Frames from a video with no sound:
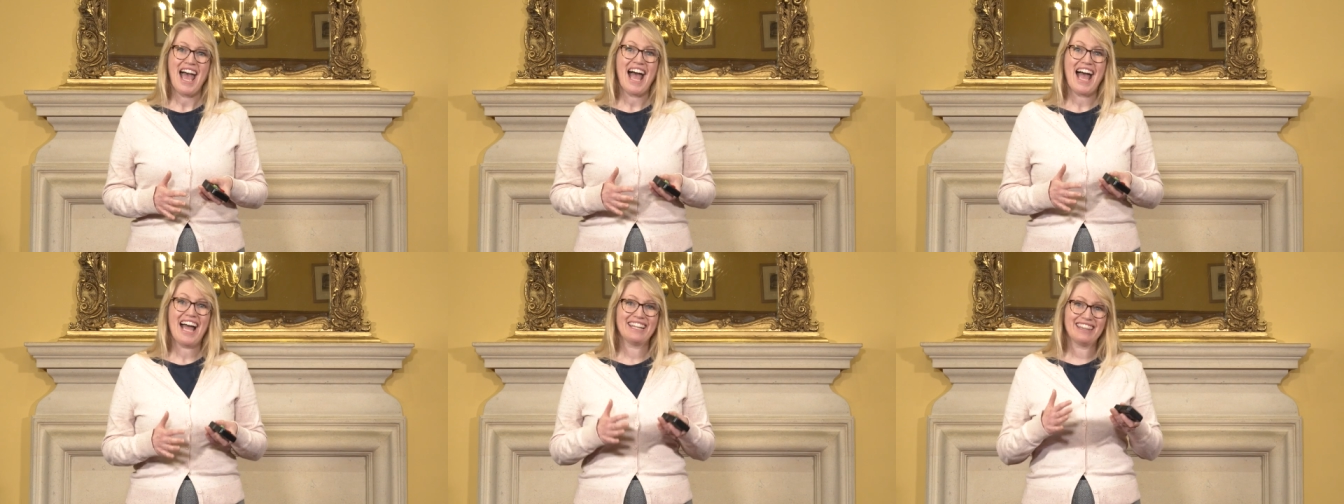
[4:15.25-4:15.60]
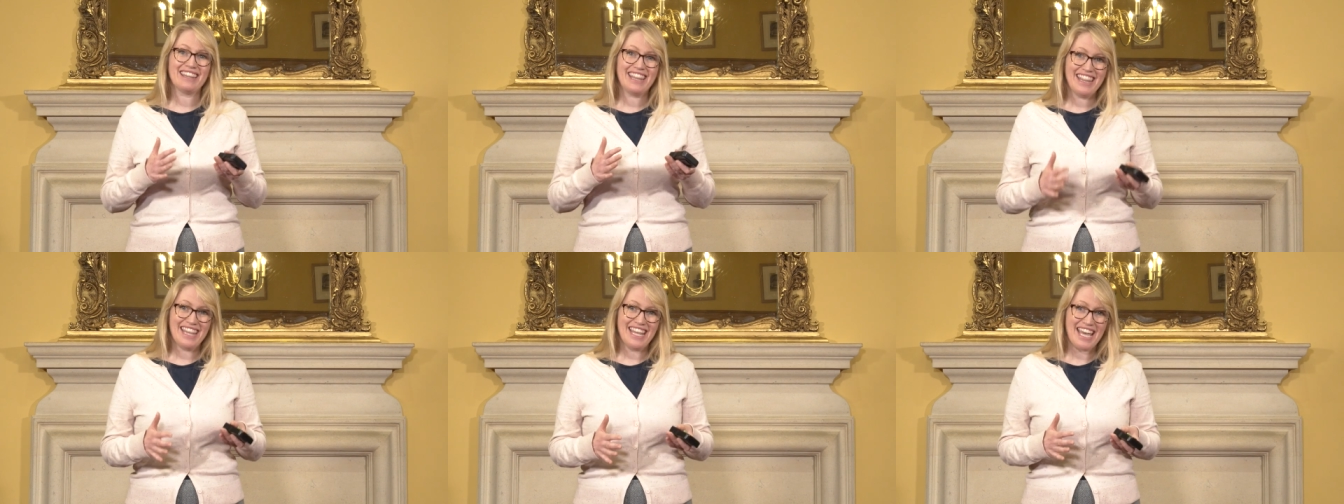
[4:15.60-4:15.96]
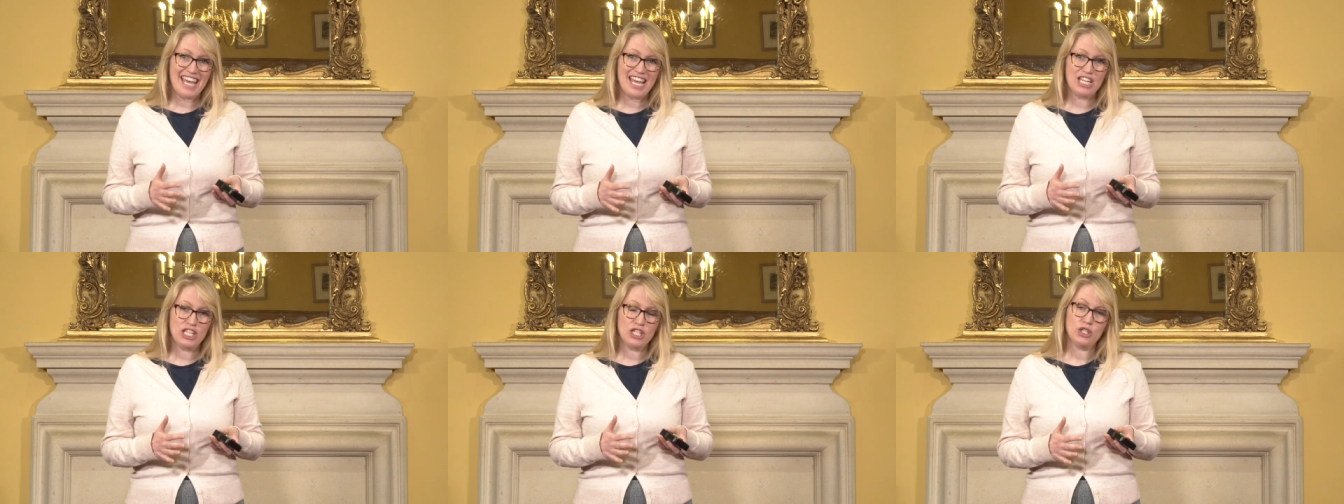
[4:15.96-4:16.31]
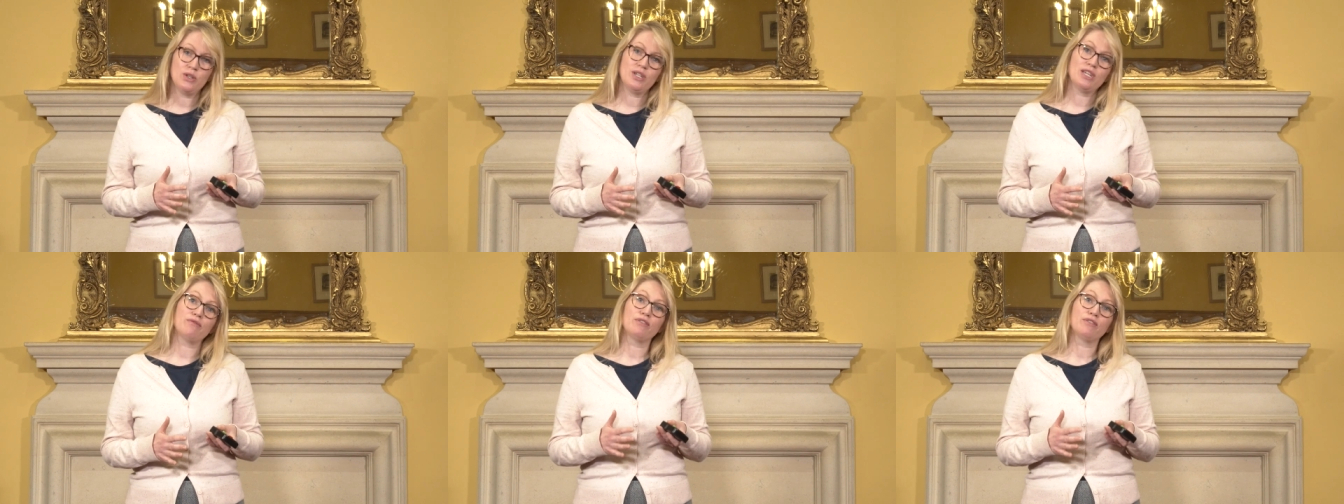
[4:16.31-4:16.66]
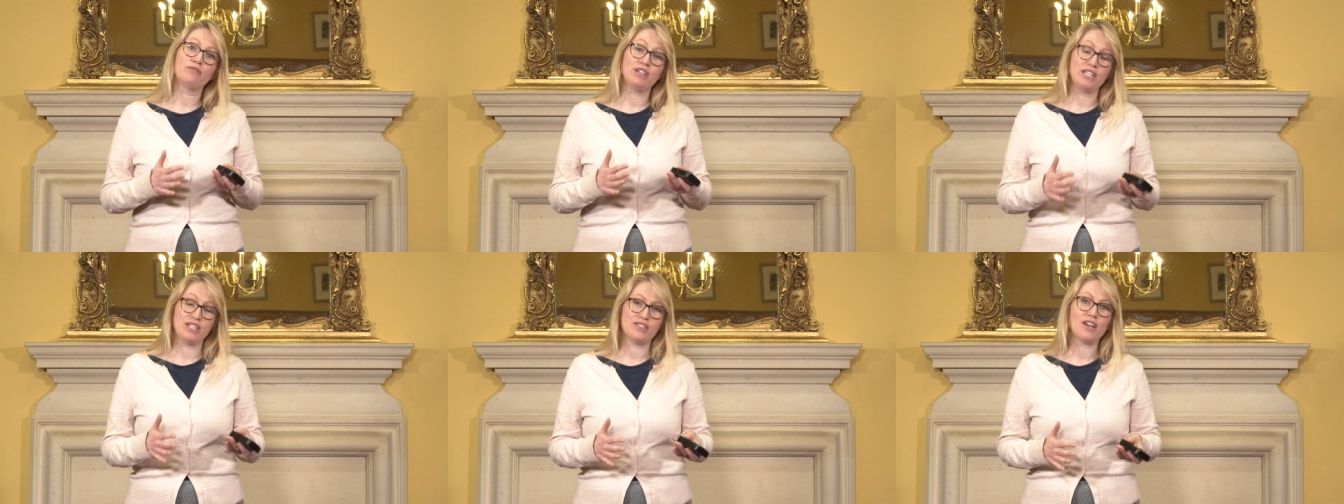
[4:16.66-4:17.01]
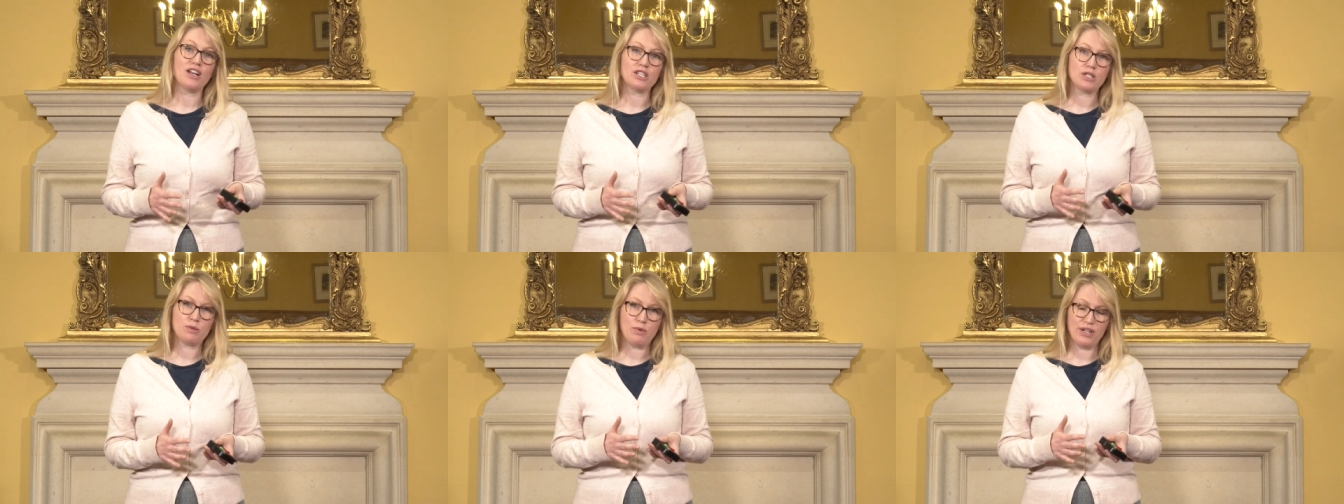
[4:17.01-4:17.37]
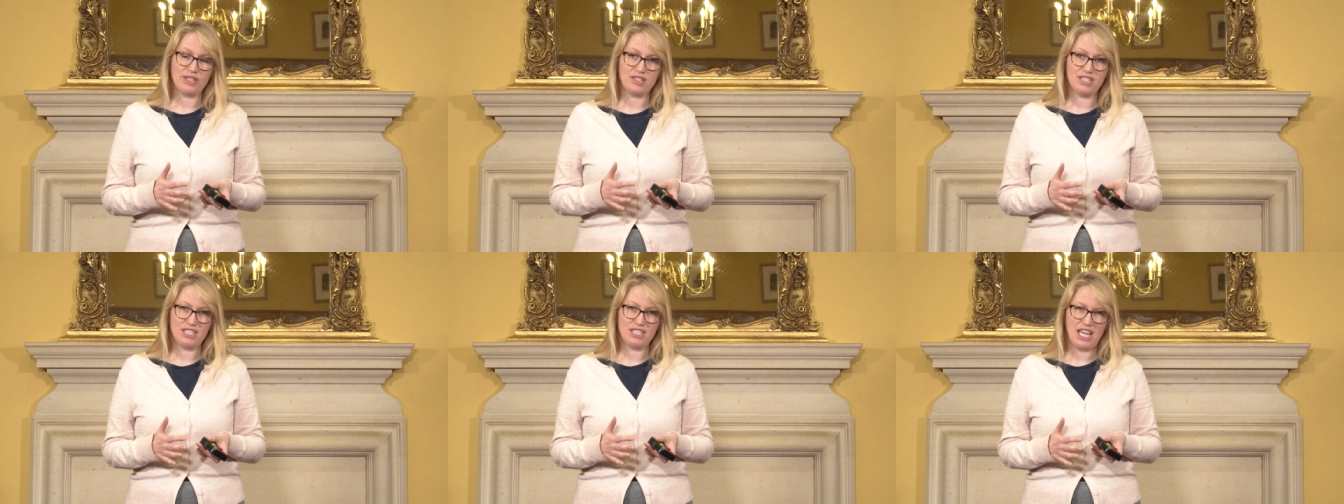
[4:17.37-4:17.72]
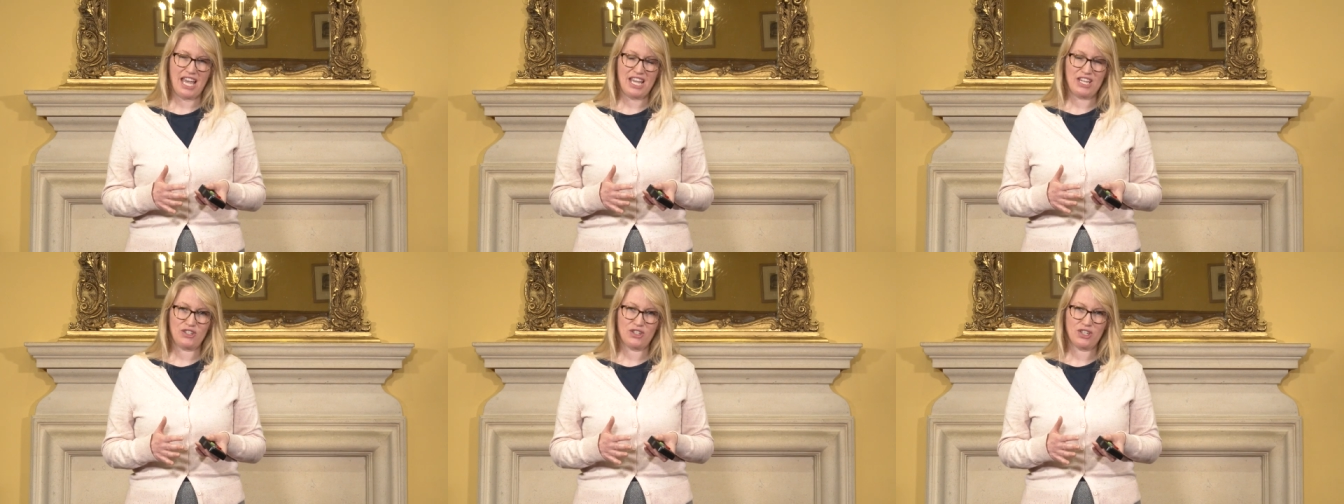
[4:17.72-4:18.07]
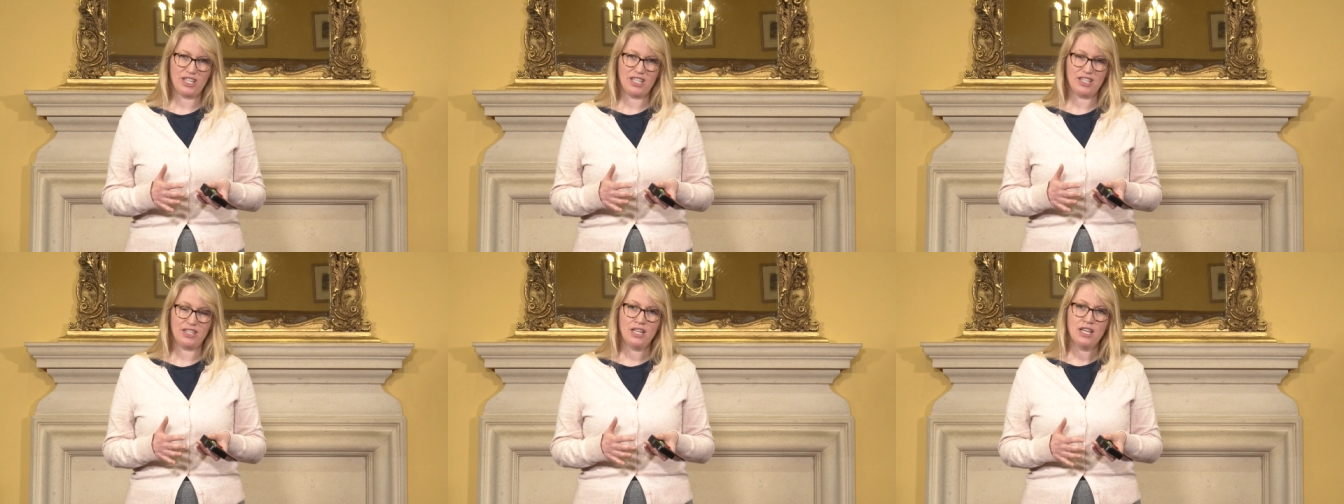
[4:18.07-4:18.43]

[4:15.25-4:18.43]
and then you give a research presentation,